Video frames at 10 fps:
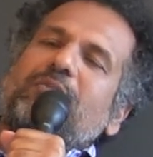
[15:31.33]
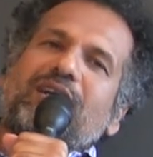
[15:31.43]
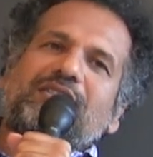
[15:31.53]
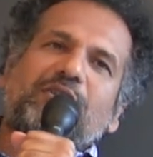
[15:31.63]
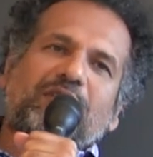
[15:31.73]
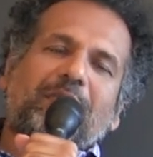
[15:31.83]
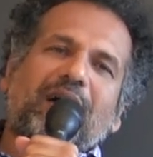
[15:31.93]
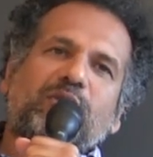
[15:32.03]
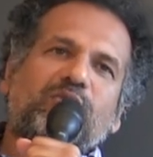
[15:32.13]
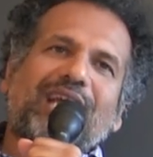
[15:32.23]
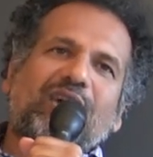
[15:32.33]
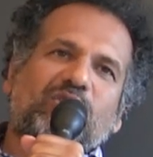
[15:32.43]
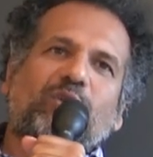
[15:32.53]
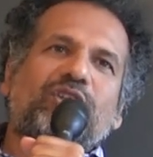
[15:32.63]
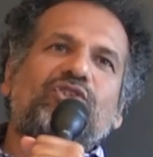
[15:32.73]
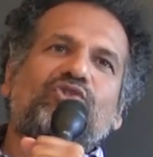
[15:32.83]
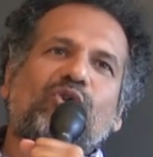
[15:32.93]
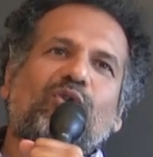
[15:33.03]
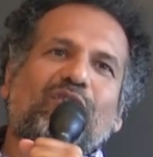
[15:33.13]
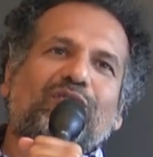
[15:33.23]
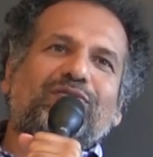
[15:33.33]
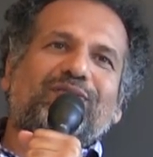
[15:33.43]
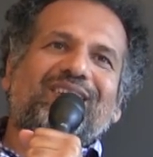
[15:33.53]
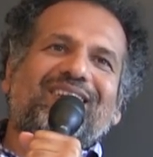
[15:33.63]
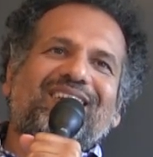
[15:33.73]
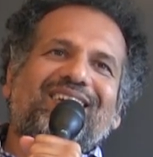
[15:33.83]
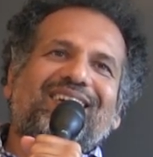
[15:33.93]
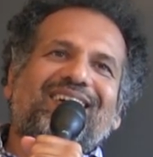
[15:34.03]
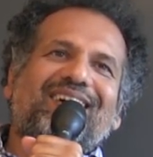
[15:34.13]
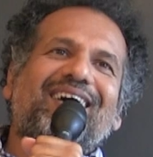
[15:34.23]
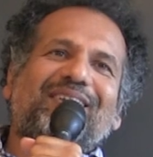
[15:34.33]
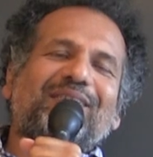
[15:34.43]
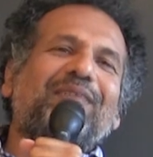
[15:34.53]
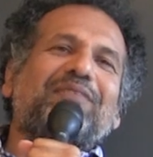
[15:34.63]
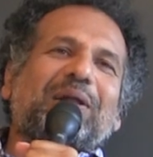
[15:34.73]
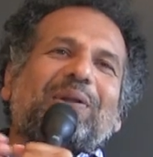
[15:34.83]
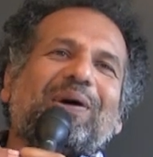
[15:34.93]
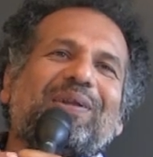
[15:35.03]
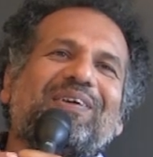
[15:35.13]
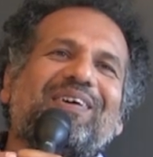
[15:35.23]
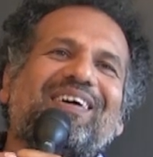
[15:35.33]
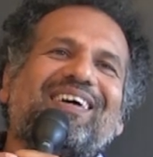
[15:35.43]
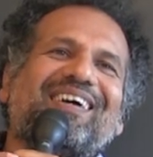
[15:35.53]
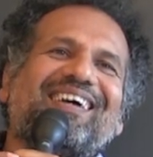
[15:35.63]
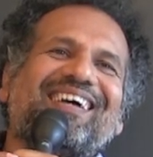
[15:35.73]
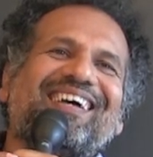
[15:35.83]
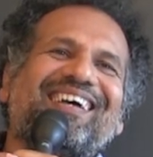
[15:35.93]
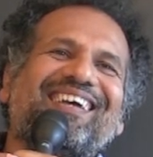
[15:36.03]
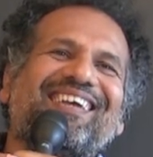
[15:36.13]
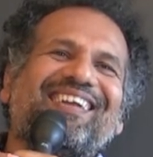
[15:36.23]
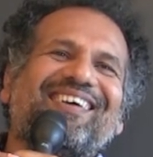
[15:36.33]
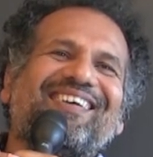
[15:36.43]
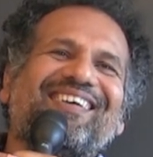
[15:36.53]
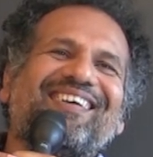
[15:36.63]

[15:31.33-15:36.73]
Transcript: mercy on the man who doubts what he's sure of. And I love that line. That was a good one. You know.